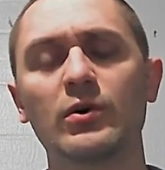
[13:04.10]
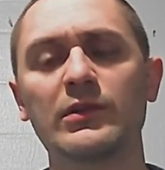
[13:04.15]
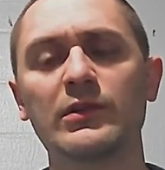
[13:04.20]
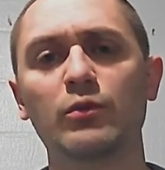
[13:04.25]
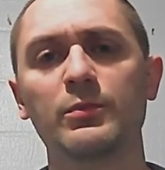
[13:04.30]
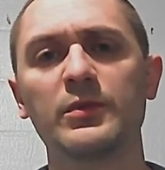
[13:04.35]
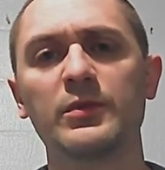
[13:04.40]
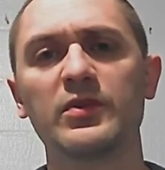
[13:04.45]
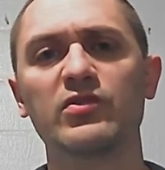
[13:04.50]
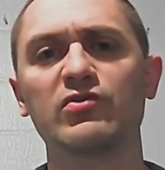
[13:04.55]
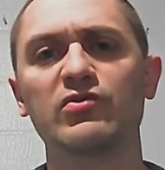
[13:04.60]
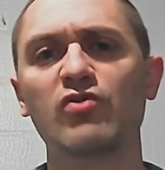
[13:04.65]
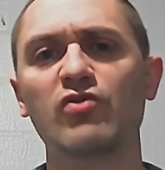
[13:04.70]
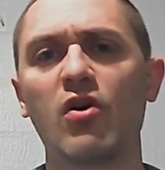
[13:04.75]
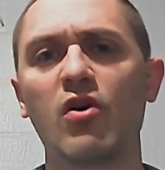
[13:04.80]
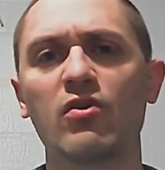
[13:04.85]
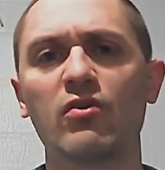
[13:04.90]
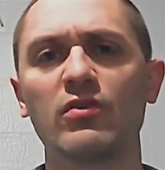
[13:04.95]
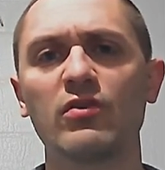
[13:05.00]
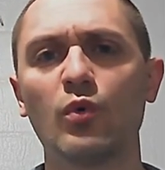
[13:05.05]
bit stronger
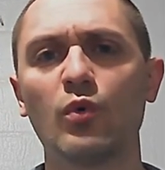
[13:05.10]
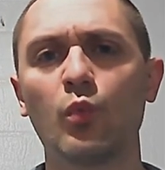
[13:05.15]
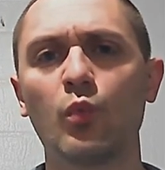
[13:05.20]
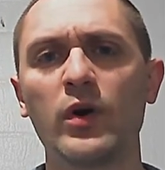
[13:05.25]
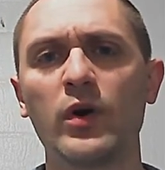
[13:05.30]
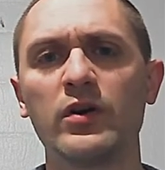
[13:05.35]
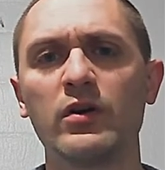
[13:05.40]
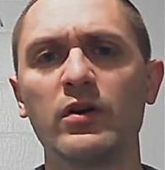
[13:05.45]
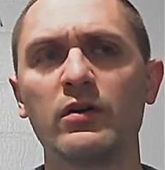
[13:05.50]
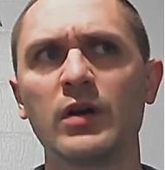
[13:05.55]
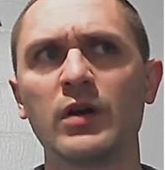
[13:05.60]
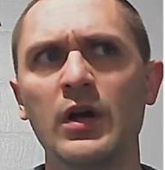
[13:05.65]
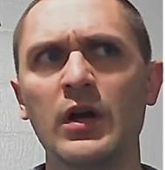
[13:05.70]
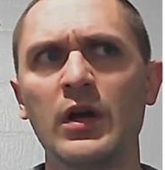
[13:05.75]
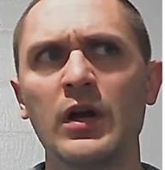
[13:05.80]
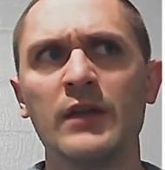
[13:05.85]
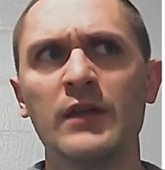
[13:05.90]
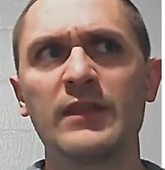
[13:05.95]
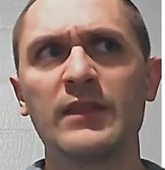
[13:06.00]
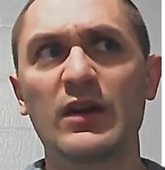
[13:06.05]
in the winter.
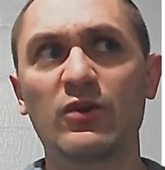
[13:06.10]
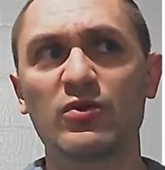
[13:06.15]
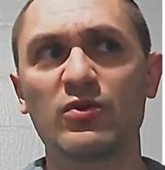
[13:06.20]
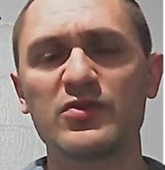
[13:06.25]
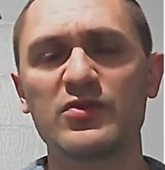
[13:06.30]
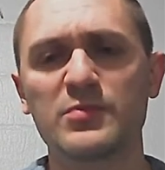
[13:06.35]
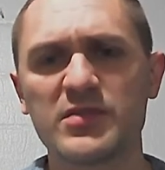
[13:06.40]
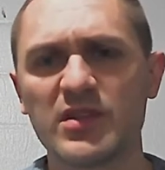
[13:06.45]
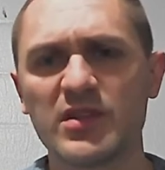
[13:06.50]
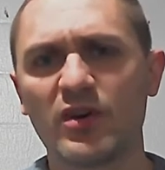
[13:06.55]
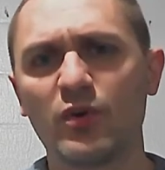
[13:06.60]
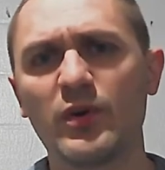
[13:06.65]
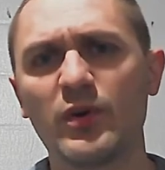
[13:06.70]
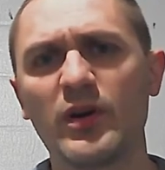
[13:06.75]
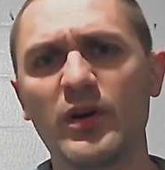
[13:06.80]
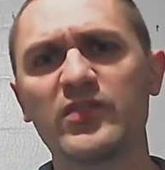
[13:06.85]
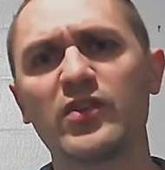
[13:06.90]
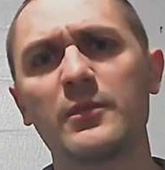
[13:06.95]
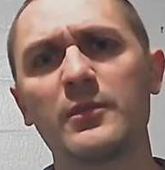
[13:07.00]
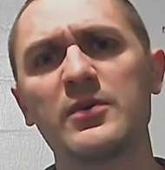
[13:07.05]
That Christmas ale you guys
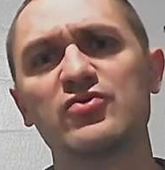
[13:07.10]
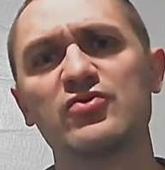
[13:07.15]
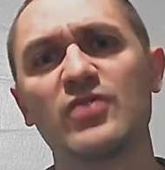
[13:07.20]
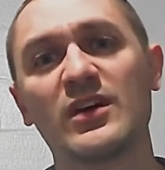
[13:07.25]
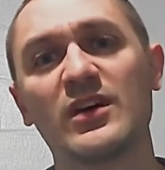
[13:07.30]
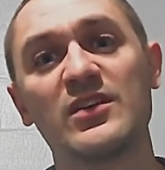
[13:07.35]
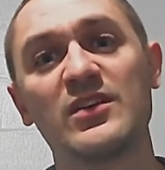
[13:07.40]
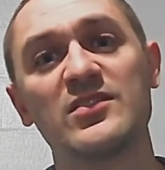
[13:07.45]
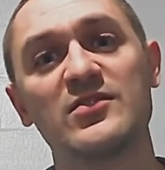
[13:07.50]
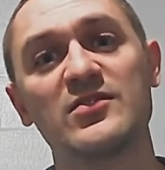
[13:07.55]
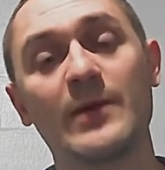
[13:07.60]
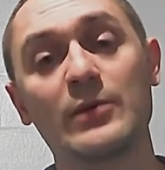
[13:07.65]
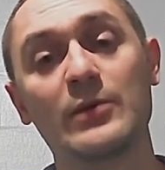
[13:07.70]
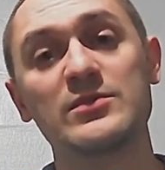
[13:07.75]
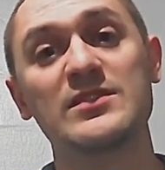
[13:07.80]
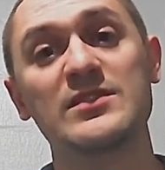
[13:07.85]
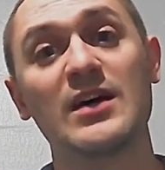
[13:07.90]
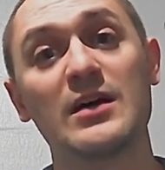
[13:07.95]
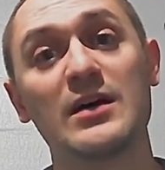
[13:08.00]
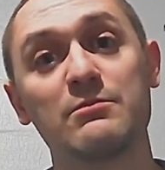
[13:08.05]
saw me drinking is about
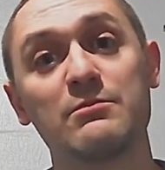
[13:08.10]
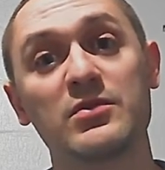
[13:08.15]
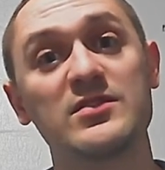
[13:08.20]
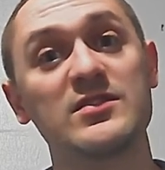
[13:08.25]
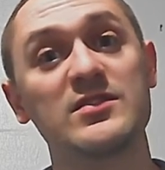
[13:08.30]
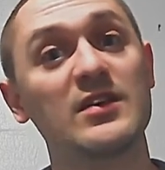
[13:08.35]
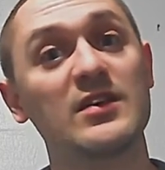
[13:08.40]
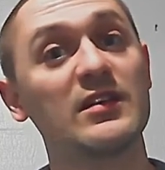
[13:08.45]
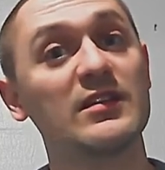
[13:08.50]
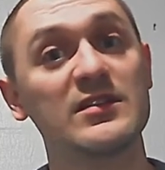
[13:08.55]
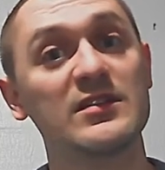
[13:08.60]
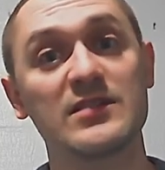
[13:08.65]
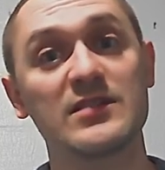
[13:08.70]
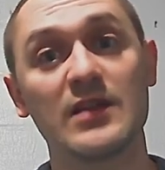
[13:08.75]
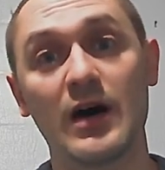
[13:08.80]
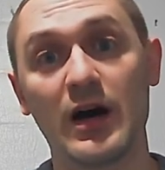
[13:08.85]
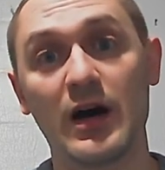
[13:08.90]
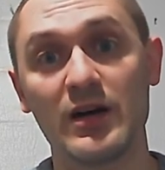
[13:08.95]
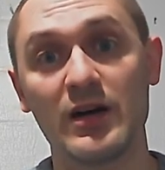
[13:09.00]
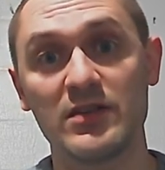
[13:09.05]
10%. That's the
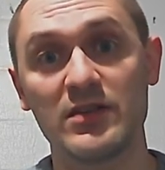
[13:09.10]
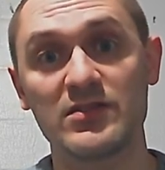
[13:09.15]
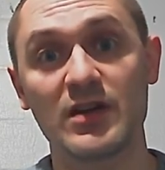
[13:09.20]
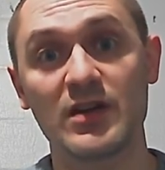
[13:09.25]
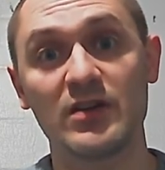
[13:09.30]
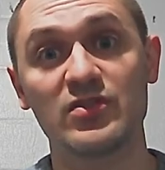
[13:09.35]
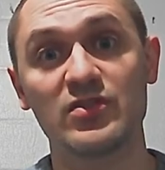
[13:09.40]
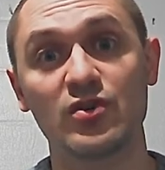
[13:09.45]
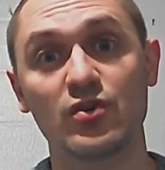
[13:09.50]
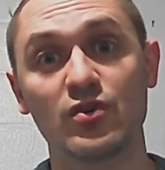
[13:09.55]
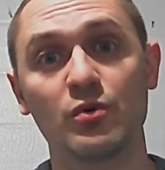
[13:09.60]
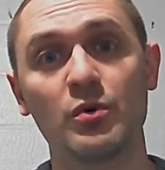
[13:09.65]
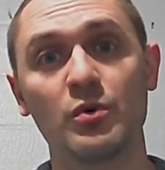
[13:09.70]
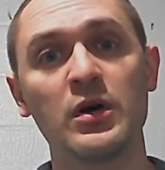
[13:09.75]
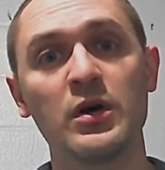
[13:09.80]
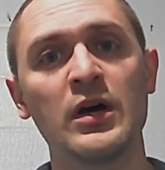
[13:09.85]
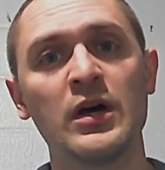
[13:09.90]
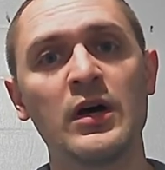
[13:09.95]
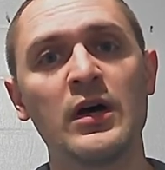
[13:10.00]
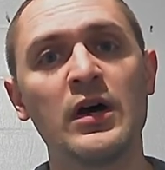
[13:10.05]
highest I do.
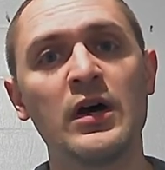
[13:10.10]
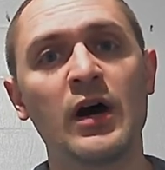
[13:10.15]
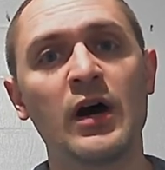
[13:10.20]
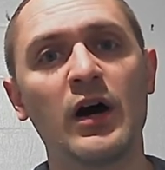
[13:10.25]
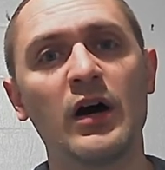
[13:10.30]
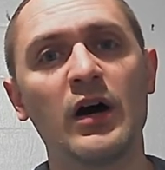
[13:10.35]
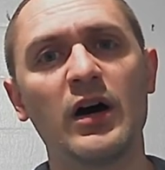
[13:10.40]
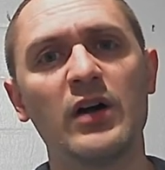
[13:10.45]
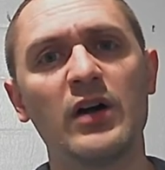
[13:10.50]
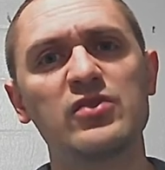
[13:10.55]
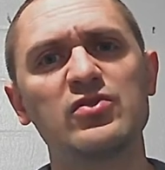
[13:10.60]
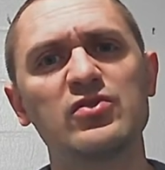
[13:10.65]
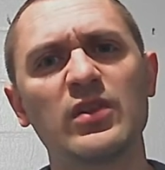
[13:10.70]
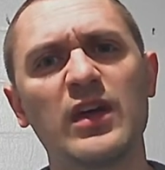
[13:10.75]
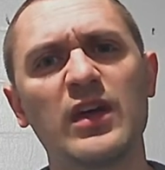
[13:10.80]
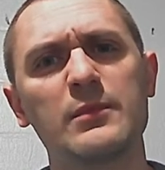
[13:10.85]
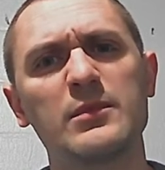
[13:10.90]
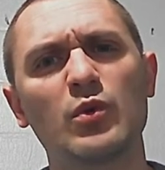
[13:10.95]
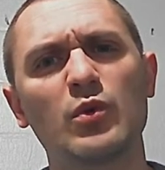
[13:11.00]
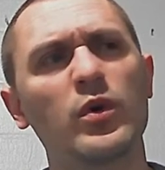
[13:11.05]
I usually aim in
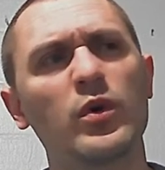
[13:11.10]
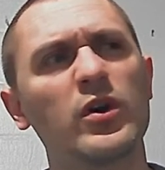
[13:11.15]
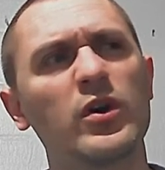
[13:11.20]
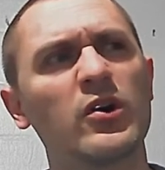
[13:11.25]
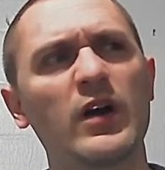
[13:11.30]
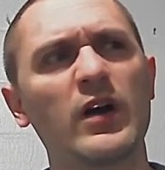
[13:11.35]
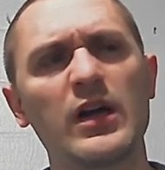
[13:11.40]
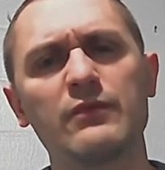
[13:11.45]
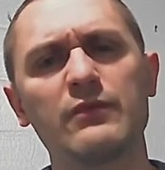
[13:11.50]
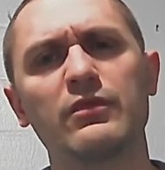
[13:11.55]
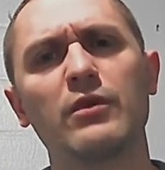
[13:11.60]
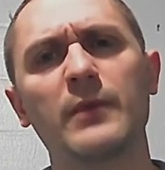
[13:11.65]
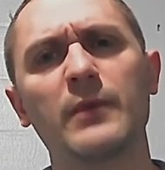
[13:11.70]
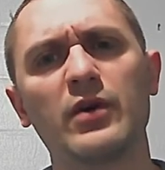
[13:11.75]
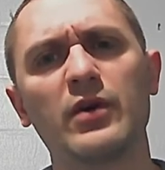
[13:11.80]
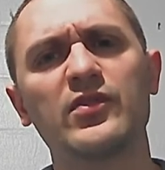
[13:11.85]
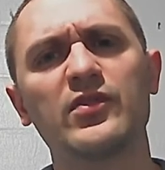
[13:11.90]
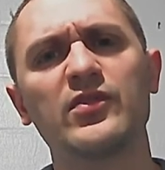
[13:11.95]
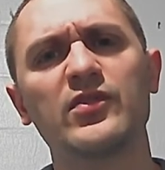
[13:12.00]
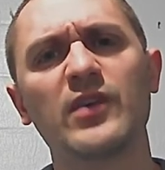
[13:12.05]
the winter, I aim for about
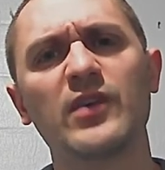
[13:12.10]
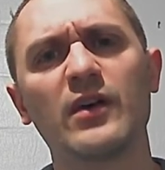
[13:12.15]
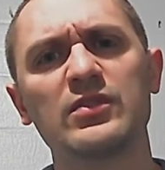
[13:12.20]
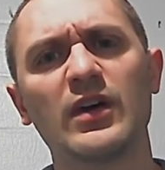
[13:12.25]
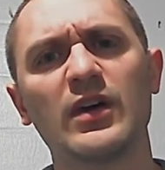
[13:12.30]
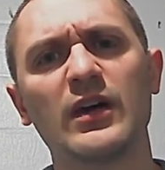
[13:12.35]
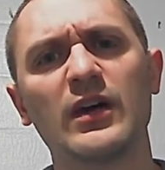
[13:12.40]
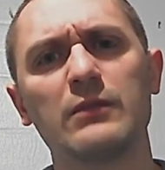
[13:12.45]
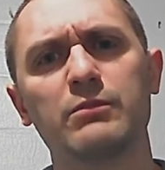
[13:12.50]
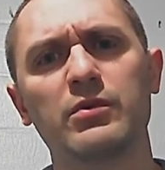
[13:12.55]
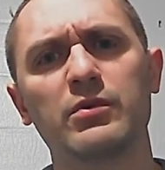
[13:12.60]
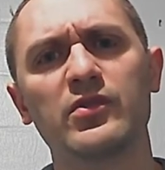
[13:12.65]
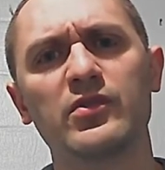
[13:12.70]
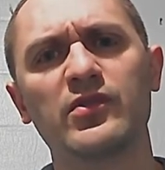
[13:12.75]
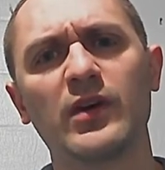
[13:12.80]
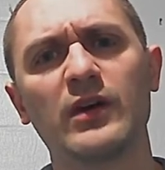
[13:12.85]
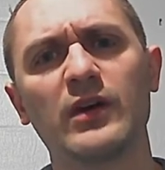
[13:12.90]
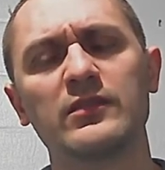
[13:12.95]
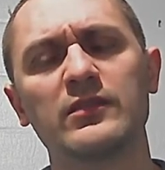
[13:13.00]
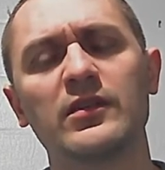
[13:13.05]
7 to 8%